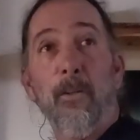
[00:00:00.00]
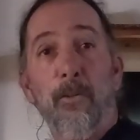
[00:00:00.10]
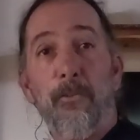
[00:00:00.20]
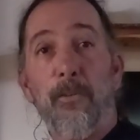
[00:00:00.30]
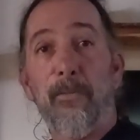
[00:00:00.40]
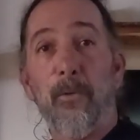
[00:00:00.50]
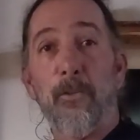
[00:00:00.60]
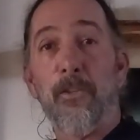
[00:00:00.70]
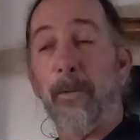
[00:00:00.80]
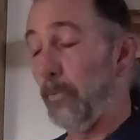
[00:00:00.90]
See if it was
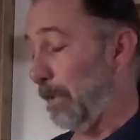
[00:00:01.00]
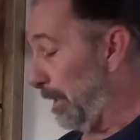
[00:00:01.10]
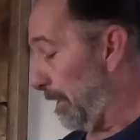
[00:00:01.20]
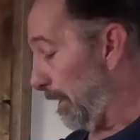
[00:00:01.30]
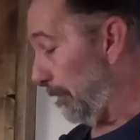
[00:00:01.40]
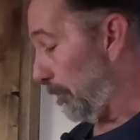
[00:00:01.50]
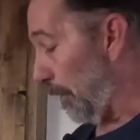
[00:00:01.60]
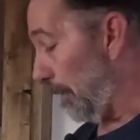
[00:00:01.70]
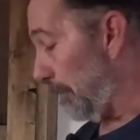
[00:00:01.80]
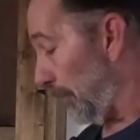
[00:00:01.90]
shipped with any kind of
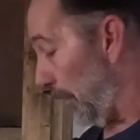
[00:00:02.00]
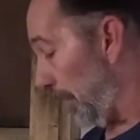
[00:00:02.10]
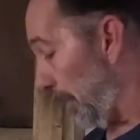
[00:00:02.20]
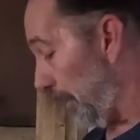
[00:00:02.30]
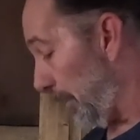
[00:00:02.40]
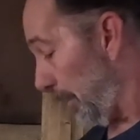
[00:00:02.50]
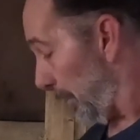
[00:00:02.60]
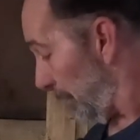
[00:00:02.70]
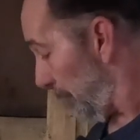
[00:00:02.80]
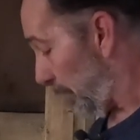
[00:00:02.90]
charge on it.
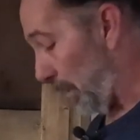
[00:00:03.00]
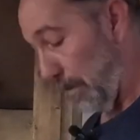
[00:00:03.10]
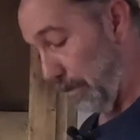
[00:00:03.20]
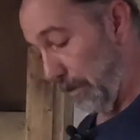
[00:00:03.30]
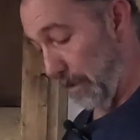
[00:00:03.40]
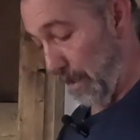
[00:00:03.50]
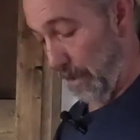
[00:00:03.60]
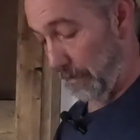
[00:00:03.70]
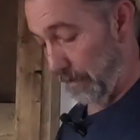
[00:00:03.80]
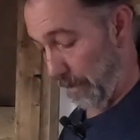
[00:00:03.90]
Probably
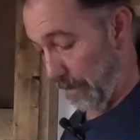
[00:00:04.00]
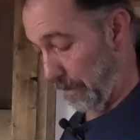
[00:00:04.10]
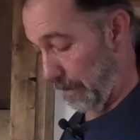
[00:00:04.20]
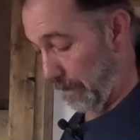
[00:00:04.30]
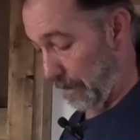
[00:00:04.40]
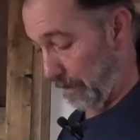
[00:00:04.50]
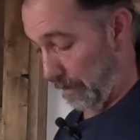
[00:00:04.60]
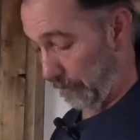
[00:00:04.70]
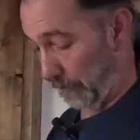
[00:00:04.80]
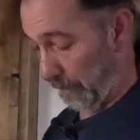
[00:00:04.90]
not, but
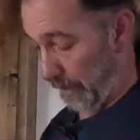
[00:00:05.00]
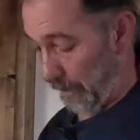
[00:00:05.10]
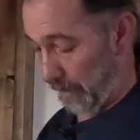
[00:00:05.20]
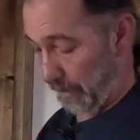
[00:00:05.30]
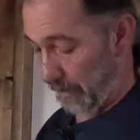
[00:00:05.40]
it's okay.